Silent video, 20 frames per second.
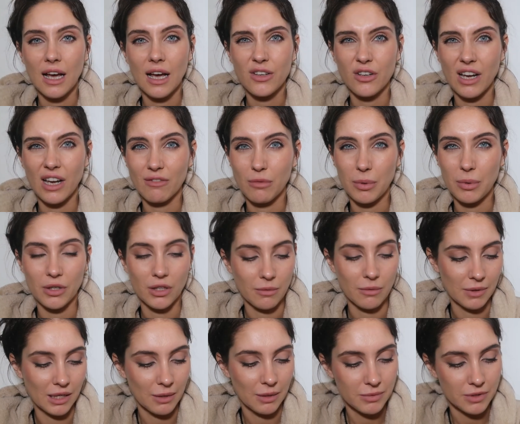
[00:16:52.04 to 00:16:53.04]
I don't ever put it
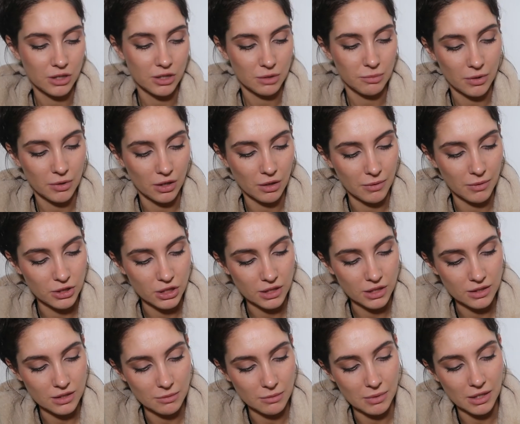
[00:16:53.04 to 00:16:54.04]
on my lips, I just put it on my
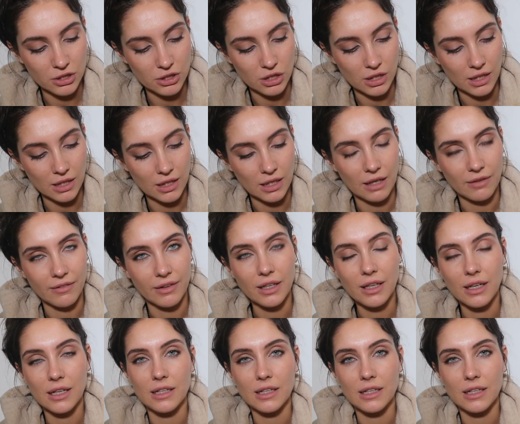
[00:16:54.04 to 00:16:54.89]
cheeks as a blush on and I love it.